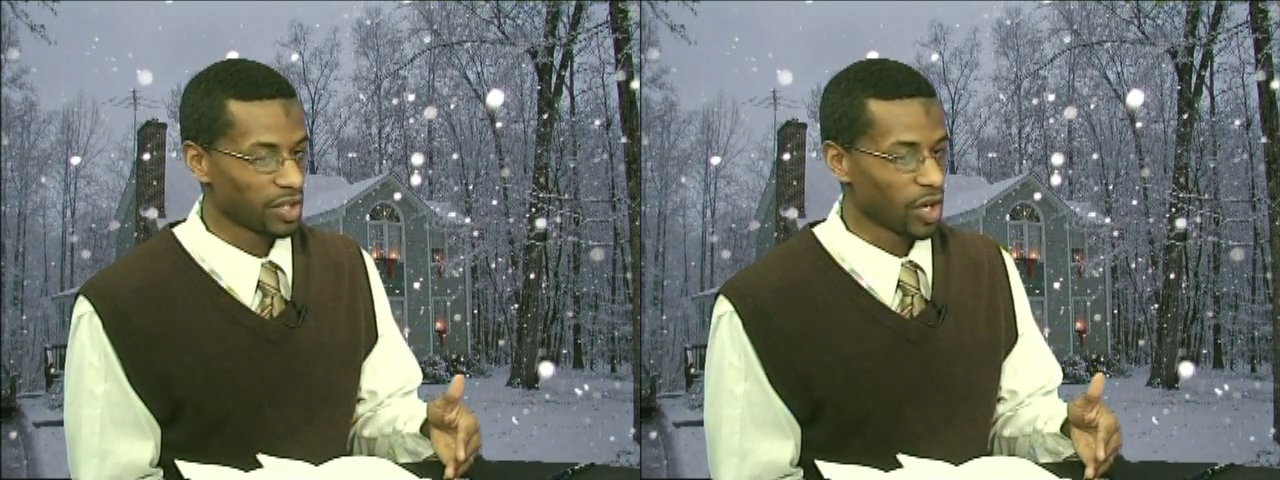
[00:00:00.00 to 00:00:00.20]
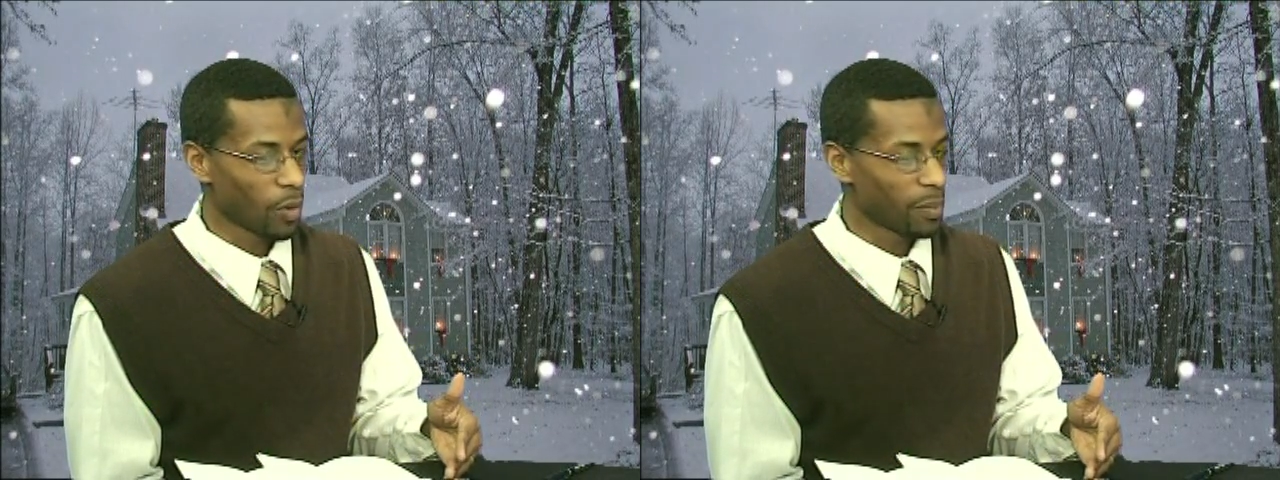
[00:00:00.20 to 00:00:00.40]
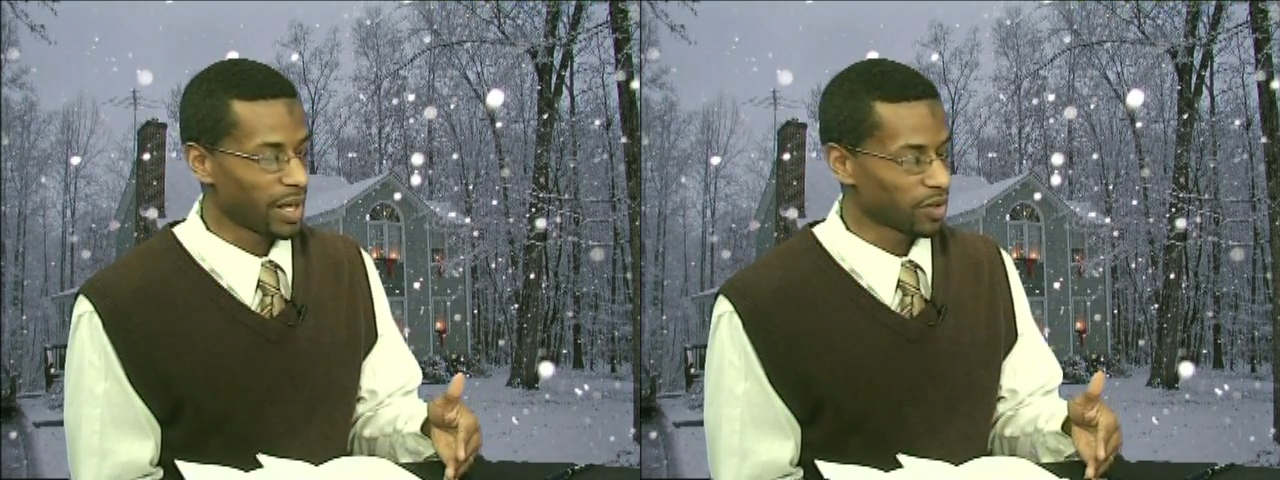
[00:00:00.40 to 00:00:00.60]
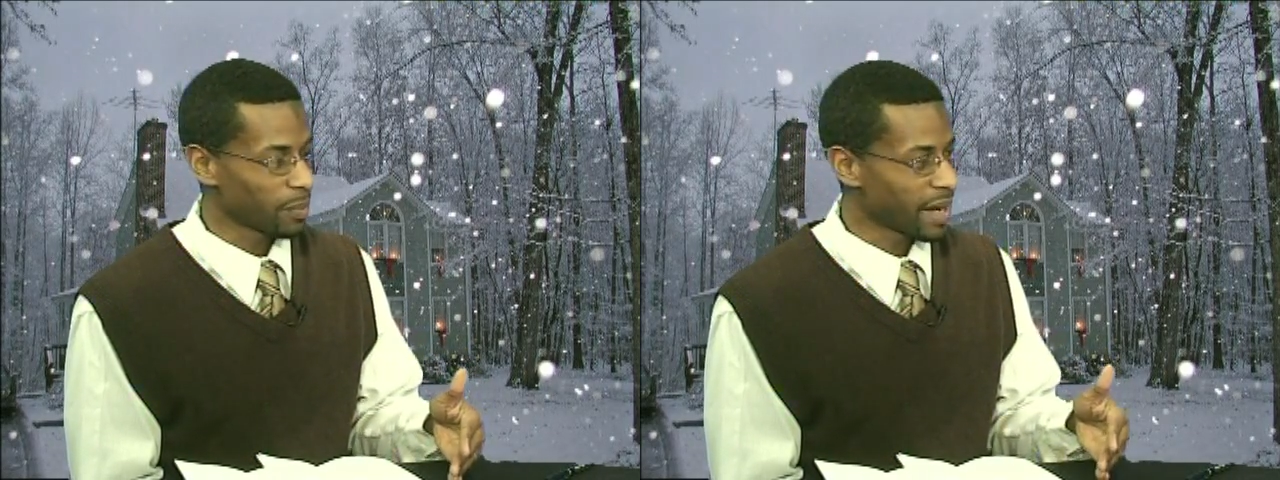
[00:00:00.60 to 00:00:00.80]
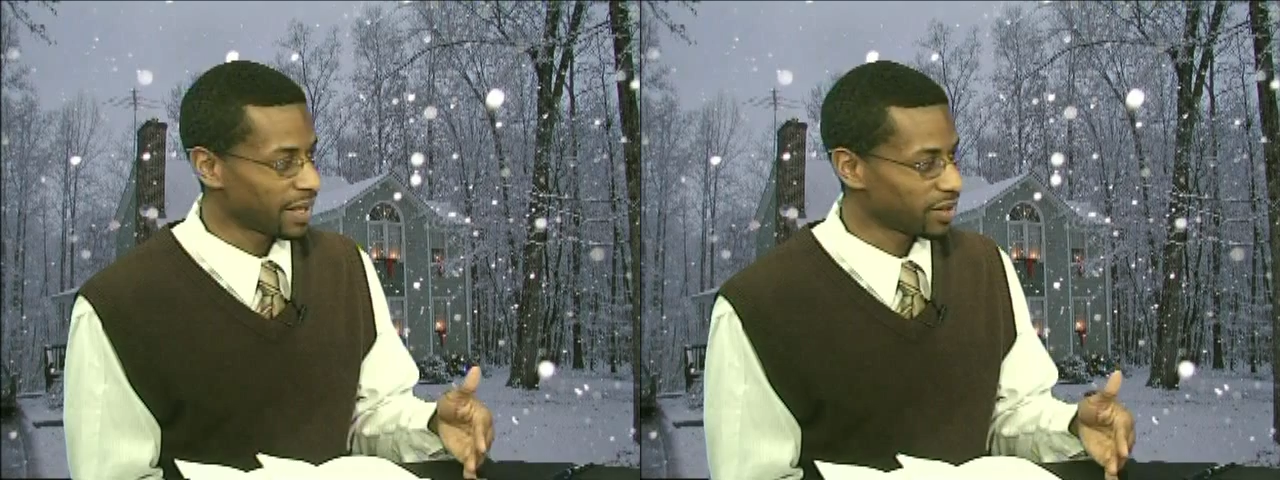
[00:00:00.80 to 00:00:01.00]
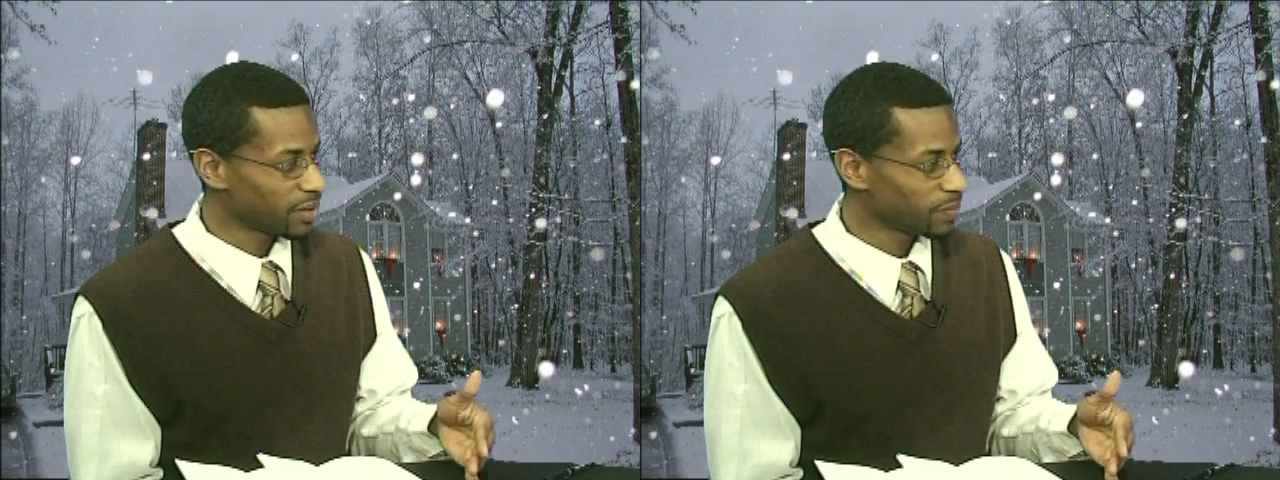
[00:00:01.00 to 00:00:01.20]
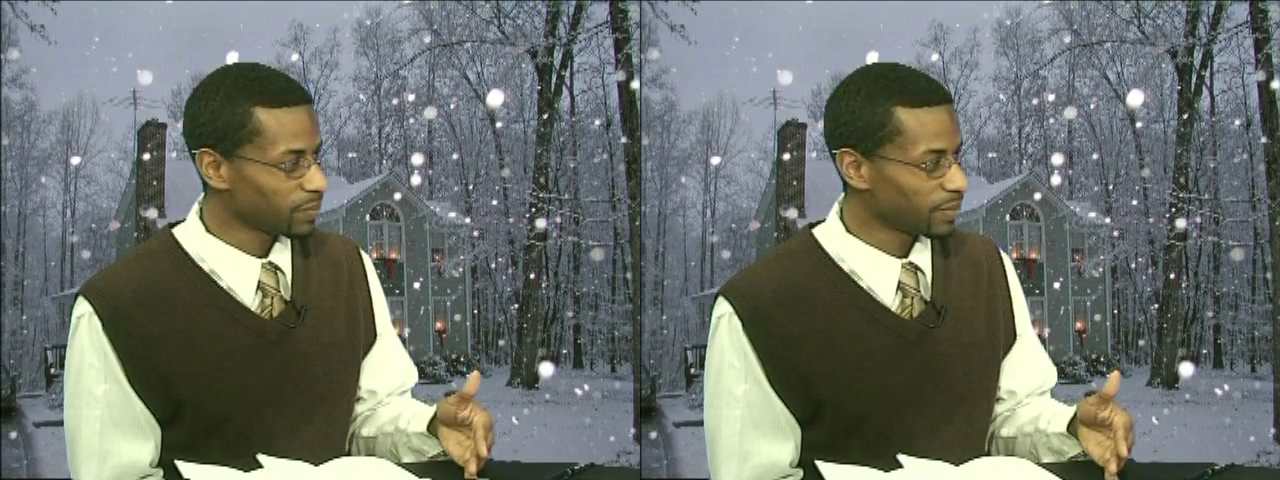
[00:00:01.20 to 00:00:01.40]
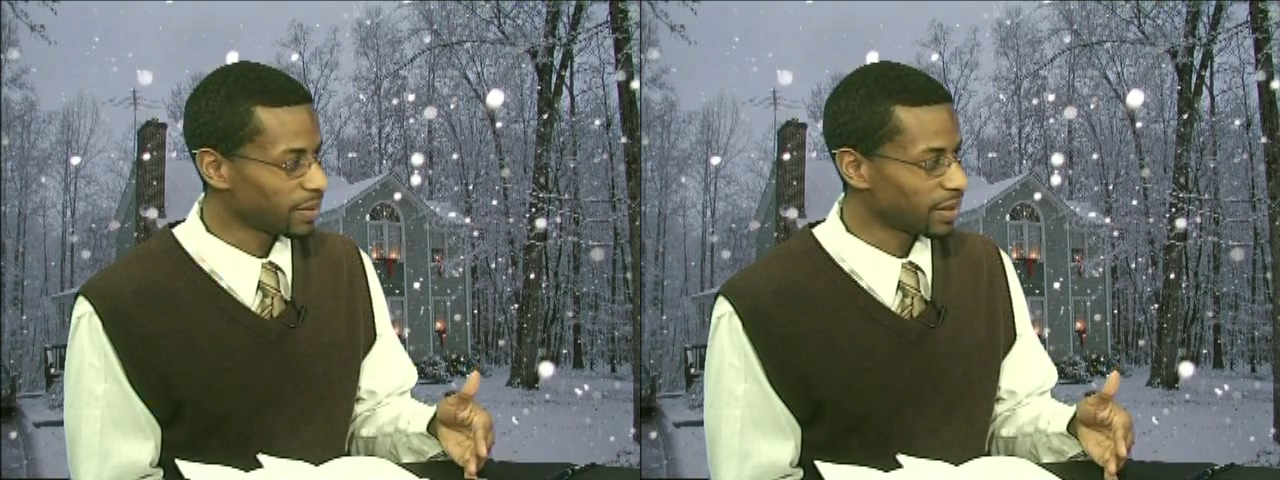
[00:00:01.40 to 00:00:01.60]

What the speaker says: adult males abandon them,